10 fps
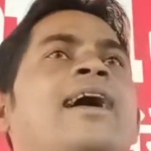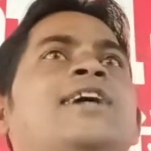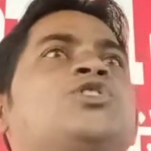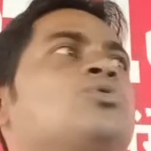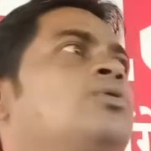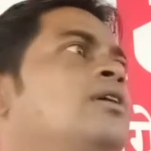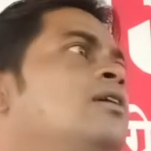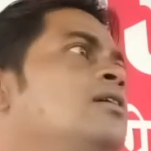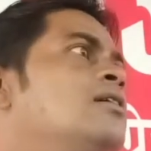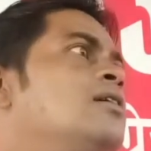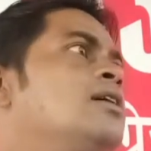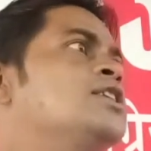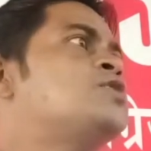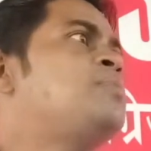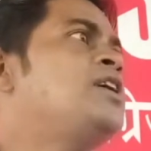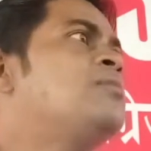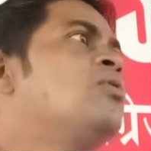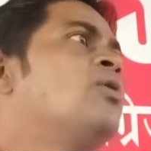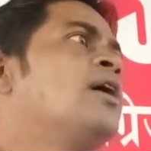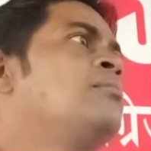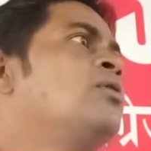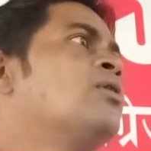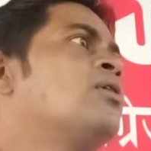I should speak English more